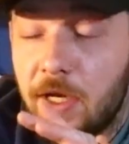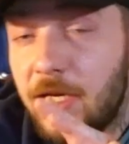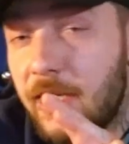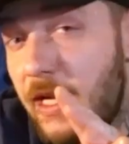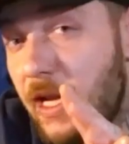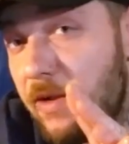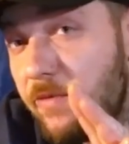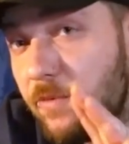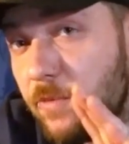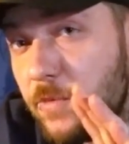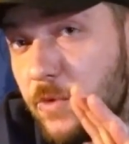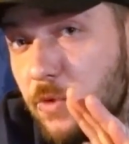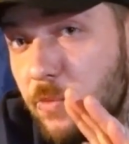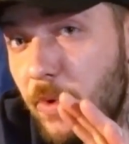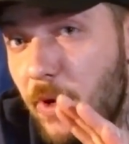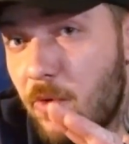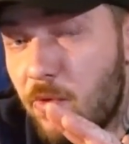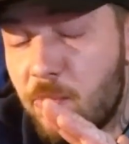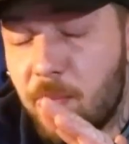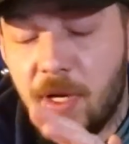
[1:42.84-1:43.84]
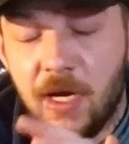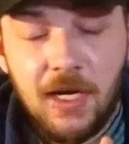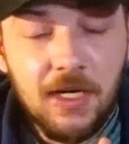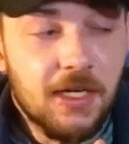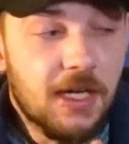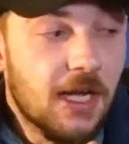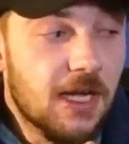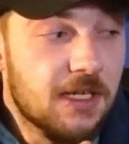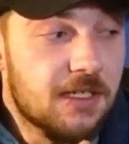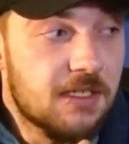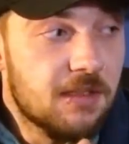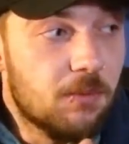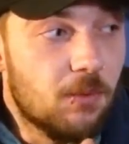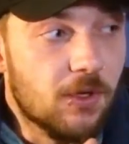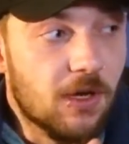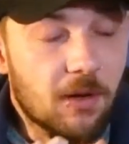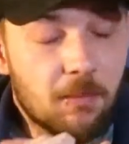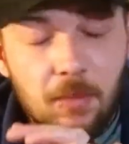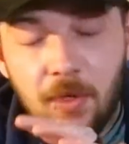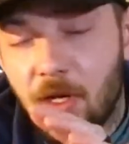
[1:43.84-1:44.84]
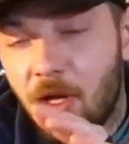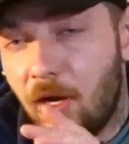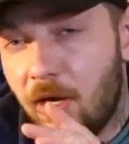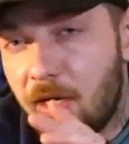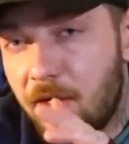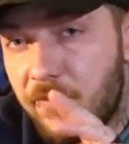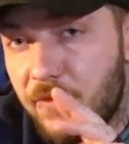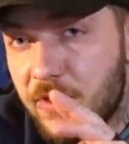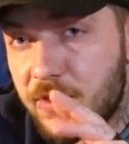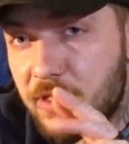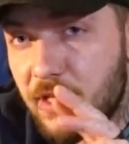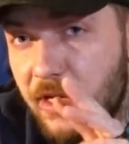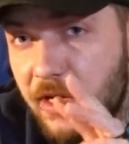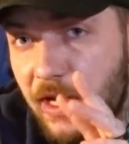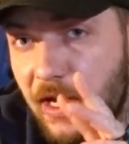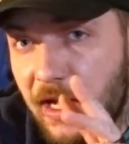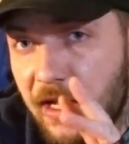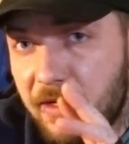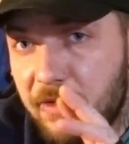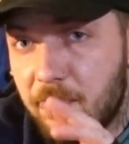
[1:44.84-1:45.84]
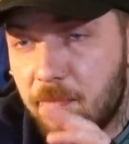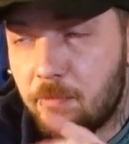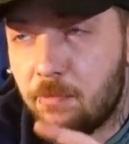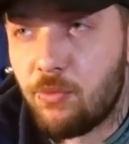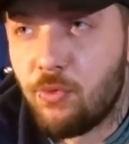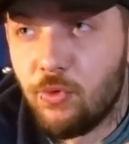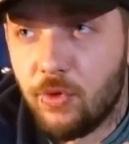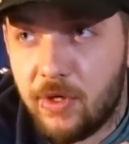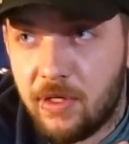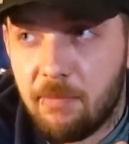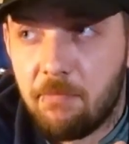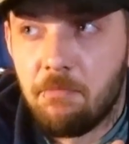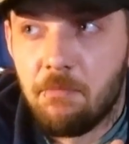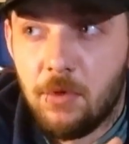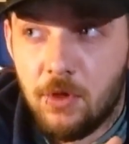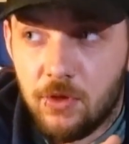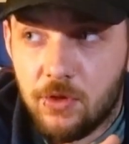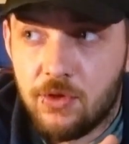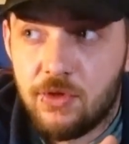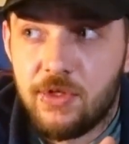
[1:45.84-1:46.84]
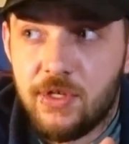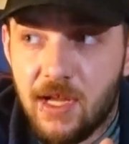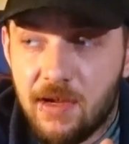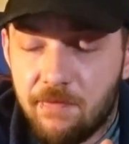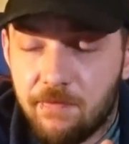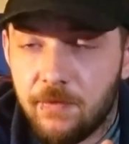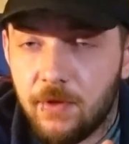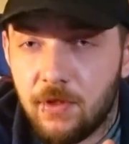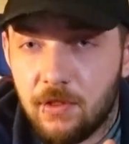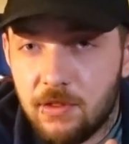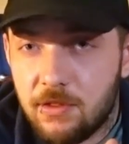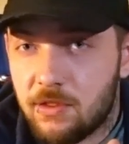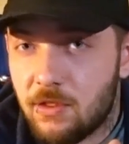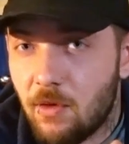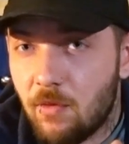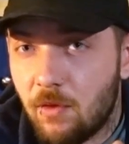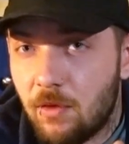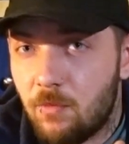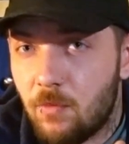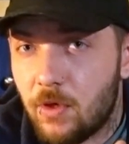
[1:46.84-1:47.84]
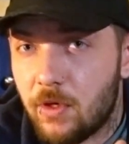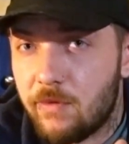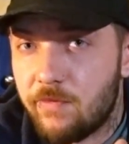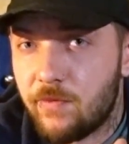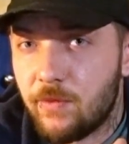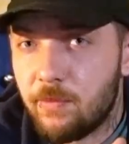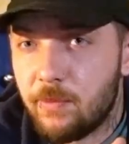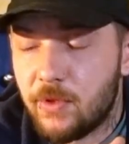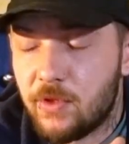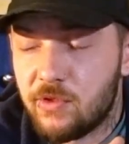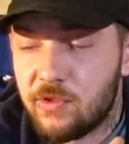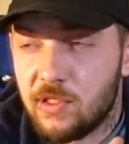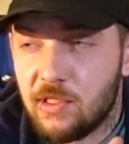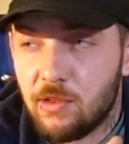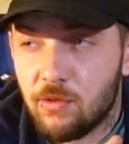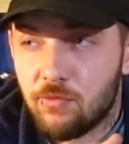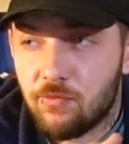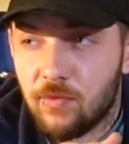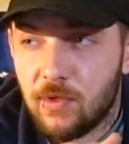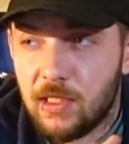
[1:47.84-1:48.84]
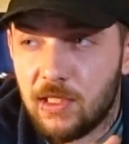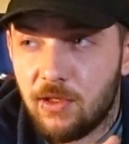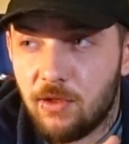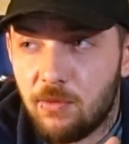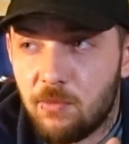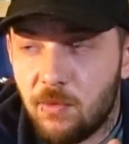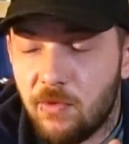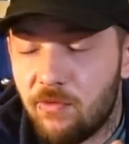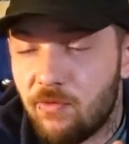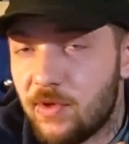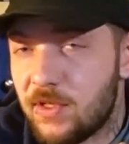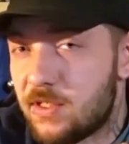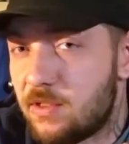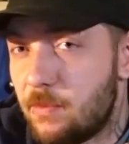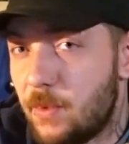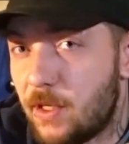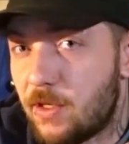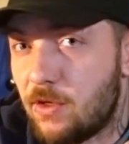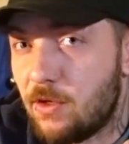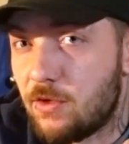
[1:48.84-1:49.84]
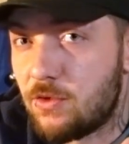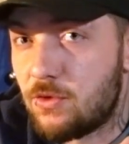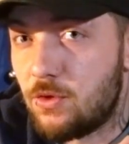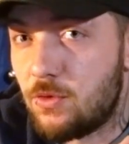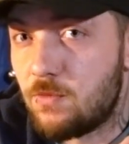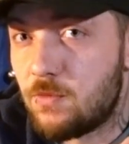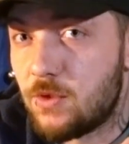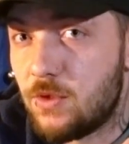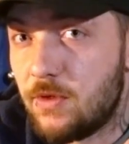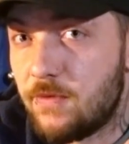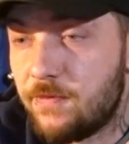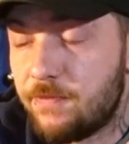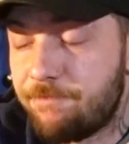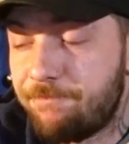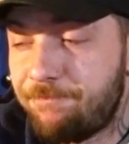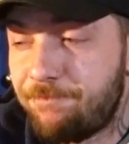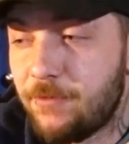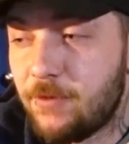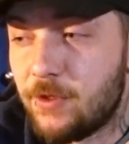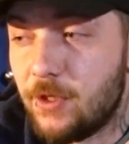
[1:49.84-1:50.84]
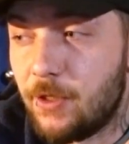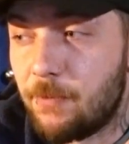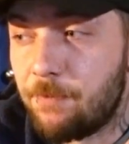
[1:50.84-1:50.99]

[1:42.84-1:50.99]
he gave them to both me and Katie, but I'd be lying if I said I hadn't pretty much definitely stolen one of them, because it looks really good with the rest of my costume stuff. So